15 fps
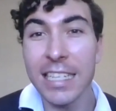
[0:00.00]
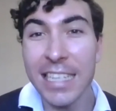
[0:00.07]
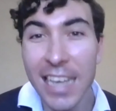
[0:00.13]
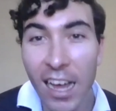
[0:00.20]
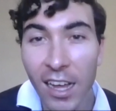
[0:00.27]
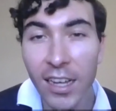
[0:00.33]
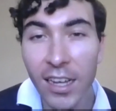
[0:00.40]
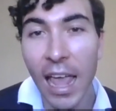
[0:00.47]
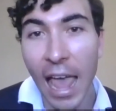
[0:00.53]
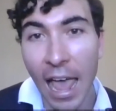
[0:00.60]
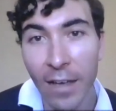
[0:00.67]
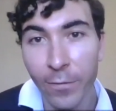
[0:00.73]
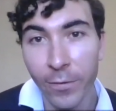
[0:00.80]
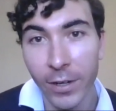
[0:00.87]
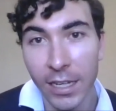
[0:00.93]
young
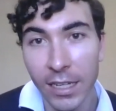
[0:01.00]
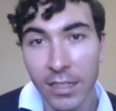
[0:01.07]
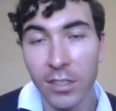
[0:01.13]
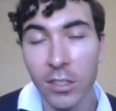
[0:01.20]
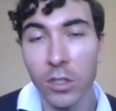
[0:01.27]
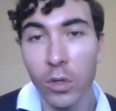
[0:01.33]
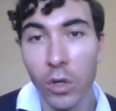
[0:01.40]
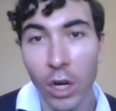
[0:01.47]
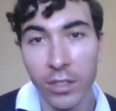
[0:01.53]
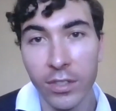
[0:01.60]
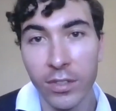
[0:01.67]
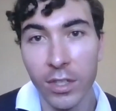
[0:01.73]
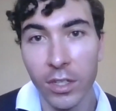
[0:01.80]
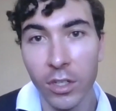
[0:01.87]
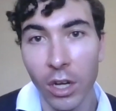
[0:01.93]
Africans
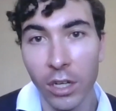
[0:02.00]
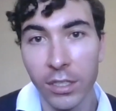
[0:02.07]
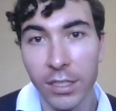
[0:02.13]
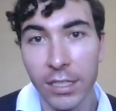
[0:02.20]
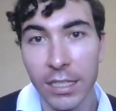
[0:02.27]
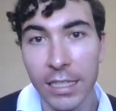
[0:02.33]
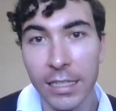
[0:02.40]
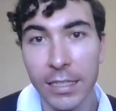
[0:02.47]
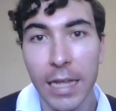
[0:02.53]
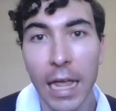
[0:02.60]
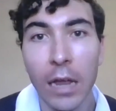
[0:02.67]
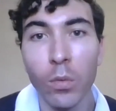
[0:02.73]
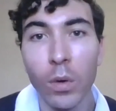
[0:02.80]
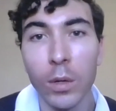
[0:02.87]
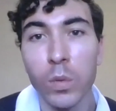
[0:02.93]
across the continent.
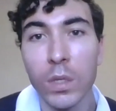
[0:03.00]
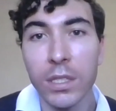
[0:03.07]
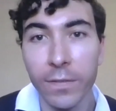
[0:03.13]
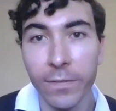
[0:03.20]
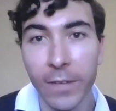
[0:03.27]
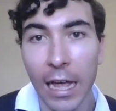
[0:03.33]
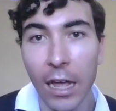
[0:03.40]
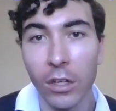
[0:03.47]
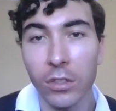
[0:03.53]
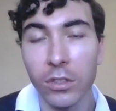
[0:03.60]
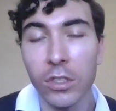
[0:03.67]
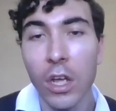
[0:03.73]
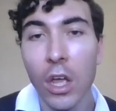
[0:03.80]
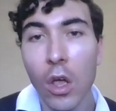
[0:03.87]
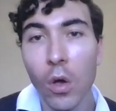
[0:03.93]
And what was
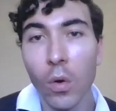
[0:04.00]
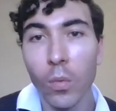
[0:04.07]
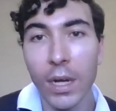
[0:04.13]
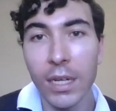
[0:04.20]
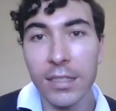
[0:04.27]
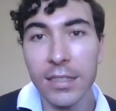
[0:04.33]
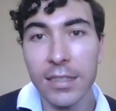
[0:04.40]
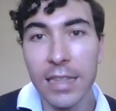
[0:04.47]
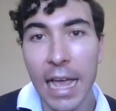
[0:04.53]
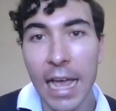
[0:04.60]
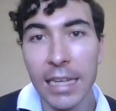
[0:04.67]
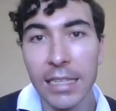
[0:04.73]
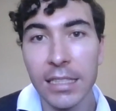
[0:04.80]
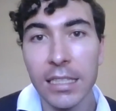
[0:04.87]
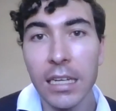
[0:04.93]
found was
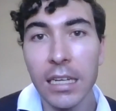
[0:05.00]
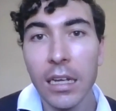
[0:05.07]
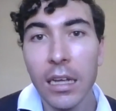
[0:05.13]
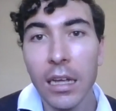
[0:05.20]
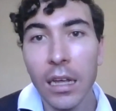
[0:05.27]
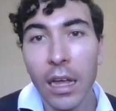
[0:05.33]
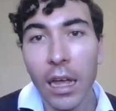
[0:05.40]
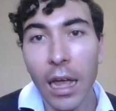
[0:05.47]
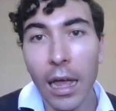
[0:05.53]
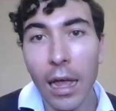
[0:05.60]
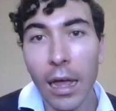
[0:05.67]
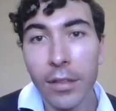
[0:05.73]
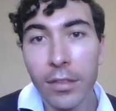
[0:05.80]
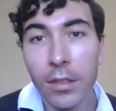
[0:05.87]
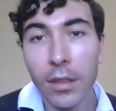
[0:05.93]
that
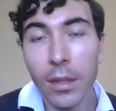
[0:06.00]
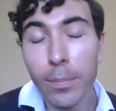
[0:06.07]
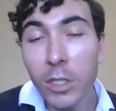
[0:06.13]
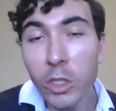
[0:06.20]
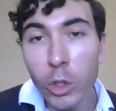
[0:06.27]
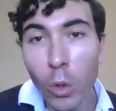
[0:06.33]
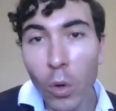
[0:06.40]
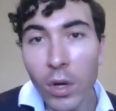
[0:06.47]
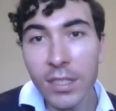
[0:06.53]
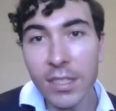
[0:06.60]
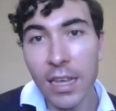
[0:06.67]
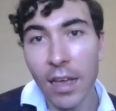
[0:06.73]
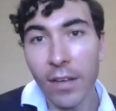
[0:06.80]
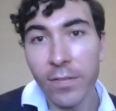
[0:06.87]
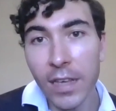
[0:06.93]
the
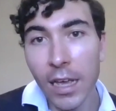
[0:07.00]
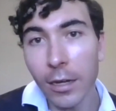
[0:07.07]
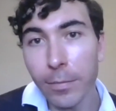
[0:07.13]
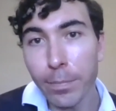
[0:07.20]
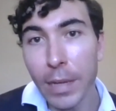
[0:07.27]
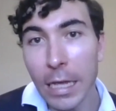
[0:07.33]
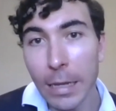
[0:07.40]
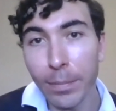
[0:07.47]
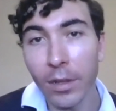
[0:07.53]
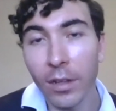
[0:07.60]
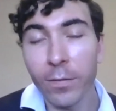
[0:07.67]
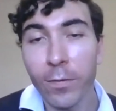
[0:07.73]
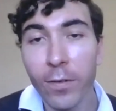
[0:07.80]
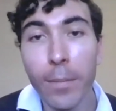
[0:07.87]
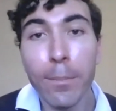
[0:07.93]
majority of young
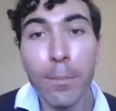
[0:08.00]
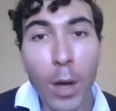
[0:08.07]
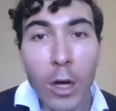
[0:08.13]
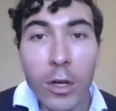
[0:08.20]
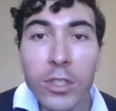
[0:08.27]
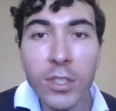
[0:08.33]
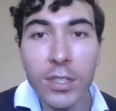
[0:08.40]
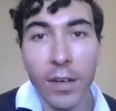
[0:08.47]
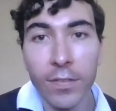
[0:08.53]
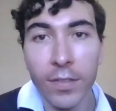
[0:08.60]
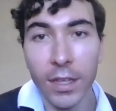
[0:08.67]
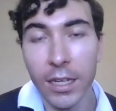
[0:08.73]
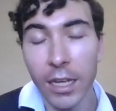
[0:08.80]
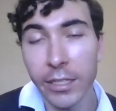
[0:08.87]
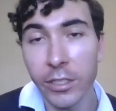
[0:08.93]
people from most of
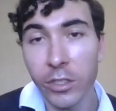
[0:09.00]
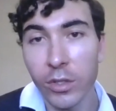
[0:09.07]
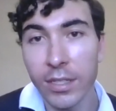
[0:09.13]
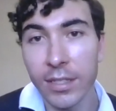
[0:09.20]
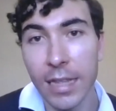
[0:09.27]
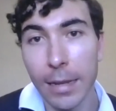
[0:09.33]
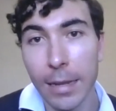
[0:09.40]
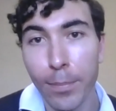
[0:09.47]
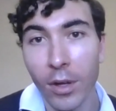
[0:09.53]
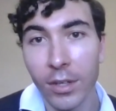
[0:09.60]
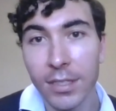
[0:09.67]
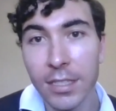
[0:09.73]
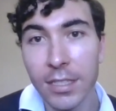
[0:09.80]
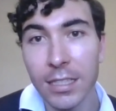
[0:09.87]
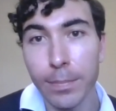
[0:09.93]
the countries that
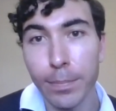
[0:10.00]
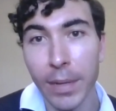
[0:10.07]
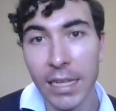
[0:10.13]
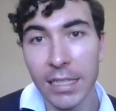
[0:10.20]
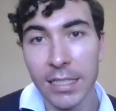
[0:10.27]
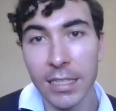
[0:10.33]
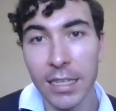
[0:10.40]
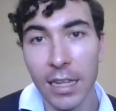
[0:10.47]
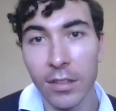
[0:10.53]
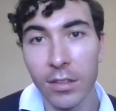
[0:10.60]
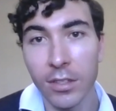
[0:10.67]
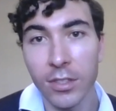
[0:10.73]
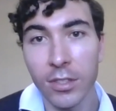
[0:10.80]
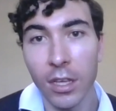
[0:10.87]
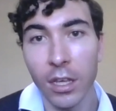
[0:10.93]
participated in the
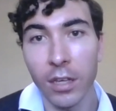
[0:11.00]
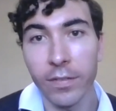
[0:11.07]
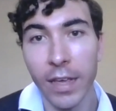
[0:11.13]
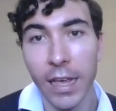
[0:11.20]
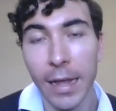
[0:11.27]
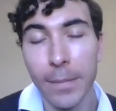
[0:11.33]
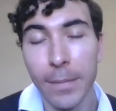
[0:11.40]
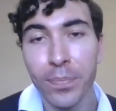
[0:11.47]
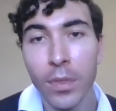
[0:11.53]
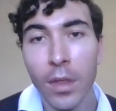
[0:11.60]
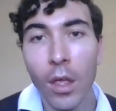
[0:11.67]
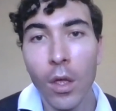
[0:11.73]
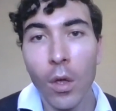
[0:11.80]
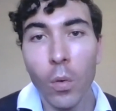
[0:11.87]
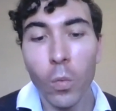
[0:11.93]
survey
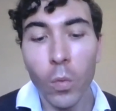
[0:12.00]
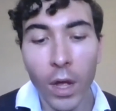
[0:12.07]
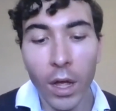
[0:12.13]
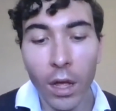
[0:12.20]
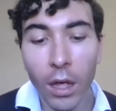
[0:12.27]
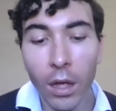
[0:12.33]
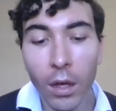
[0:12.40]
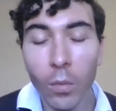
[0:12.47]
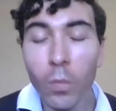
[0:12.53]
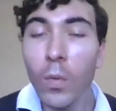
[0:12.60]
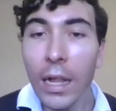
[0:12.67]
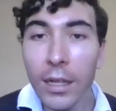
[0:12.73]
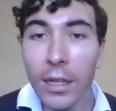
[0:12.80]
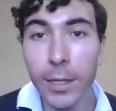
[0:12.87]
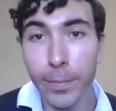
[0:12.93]
were
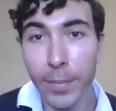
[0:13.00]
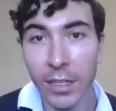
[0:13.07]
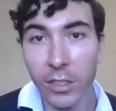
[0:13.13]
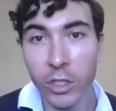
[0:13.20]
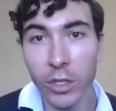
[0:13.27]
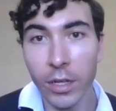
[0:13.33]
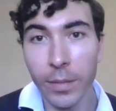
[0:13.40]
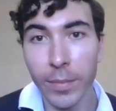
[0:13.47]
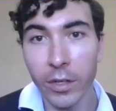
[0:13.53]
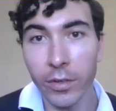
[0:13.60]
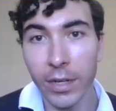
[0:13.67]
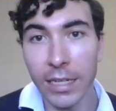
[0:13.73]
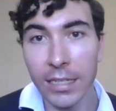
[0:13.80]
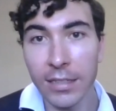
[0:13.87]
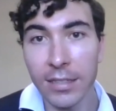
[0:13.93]
welcoming to
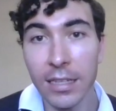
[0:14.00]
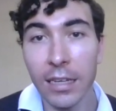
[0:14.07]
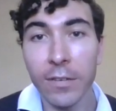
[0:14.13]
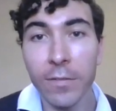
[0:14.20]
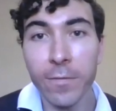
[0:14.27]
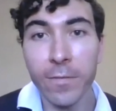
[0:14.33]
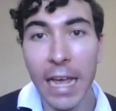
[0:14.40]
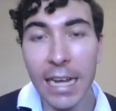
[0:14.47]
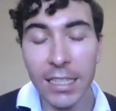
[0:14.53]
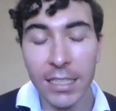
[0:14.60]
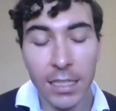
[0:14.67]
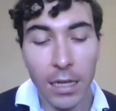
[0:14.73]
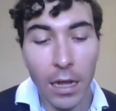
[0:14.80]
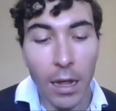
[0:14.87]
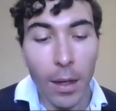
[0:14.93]
immigrants. In
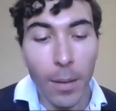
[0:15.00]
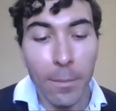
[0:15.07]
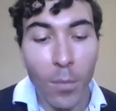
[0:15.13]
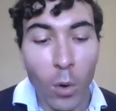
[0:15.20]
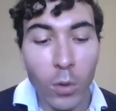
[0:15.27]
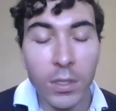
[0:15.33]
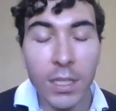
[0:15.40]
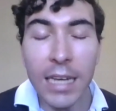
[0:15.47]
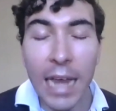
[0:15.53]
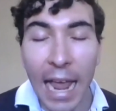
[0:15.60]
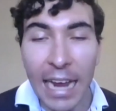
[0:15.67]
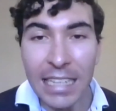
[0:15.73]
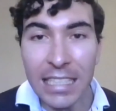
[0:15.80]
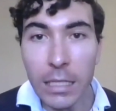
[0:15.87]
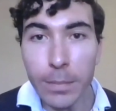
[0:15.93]
fact, more than
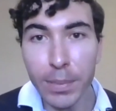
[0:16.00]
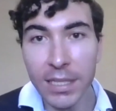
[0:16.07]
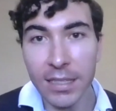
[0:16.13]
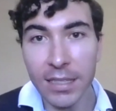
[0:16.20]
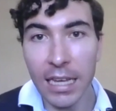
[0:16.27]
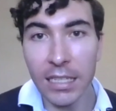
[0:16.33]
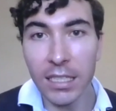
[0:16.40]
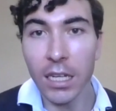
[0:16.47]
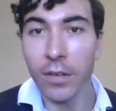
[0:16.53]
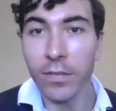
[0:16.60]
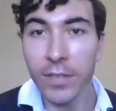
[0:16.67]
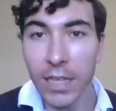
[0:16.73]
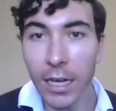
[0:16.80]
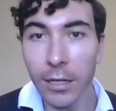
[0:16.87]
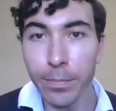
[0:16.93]
80% of
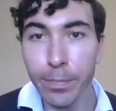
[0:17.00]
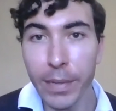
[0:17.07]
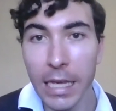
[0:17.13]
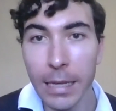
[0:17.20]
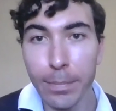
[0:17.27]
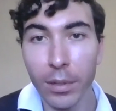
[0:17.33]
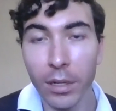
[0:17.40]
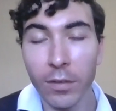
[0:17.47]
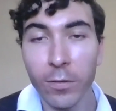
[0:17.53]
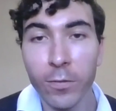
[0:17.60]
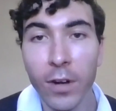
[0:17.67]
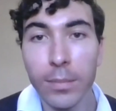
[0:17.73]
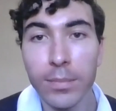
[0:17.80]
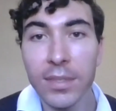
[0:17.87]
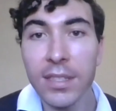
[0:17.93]
young people
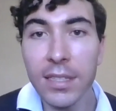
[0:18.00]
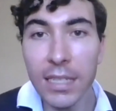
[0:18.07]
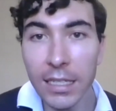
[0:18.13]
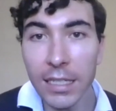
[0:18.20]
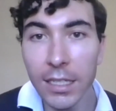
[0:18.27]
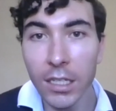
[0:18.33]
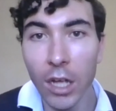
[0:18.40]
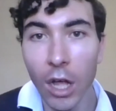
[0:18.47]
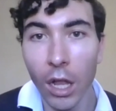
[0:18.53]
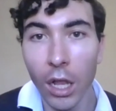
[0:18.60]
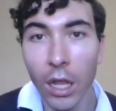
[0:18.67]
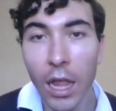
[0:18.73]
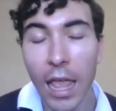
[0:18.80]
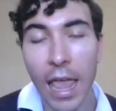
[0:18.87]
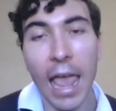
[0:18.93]
from
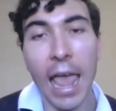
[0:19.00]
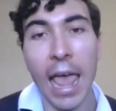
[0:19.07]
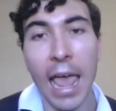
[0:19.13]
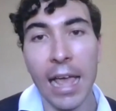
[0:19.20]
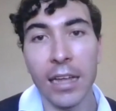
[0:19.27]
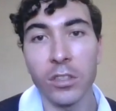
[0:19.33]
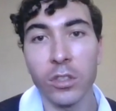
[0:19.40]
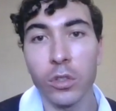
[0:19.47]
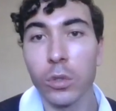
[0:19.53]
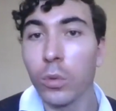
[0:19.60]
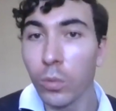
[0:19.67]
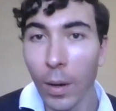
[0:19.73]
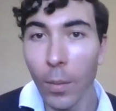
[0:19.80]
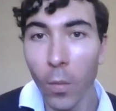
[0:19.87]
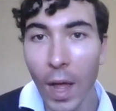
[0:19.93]
Senegal and
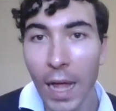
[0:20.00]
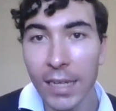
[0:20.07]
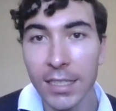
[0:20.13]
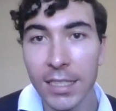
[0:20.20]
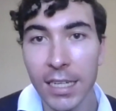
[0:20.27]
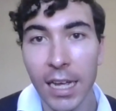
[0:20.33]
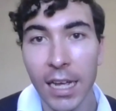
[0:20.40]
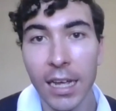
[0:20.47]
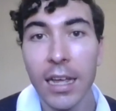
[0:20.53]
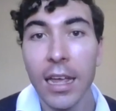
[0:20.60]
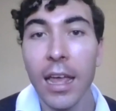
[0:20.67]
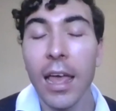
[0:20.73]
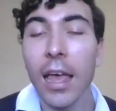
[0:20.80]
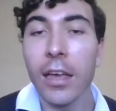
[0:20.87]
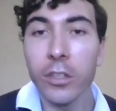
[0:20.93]
Rwanda
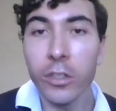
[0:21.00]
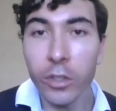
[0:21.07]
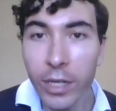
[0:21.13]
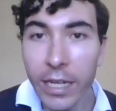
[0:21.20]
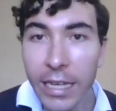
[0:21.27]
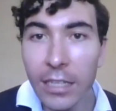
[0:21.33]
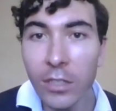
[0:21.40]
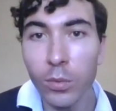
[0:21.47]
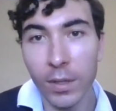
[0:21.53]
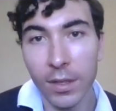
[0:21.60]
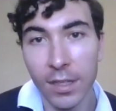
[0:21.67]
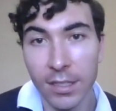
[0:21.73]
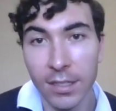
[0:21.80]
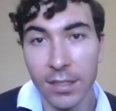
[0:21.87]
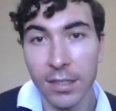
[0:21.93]
agreed with
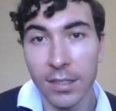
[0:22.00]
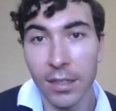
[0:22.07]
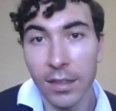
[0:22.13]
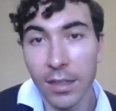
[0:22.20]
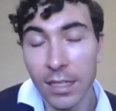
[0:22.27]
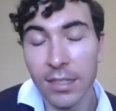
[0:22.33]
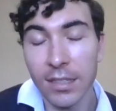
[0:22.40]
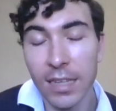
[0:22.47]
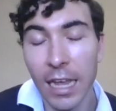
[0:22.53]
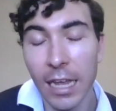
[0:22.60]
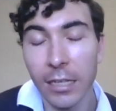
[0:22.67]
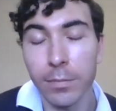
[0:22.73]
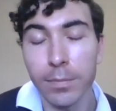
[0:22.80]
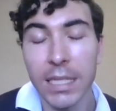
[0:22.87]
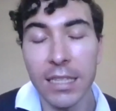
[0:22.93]
the
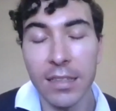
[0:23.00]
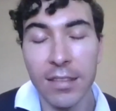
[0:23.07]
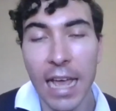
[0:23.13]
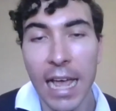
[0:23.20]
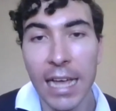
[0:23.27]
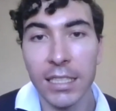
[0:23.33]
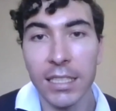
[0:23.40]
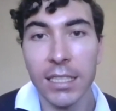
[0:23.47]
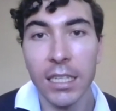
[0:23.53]
statement that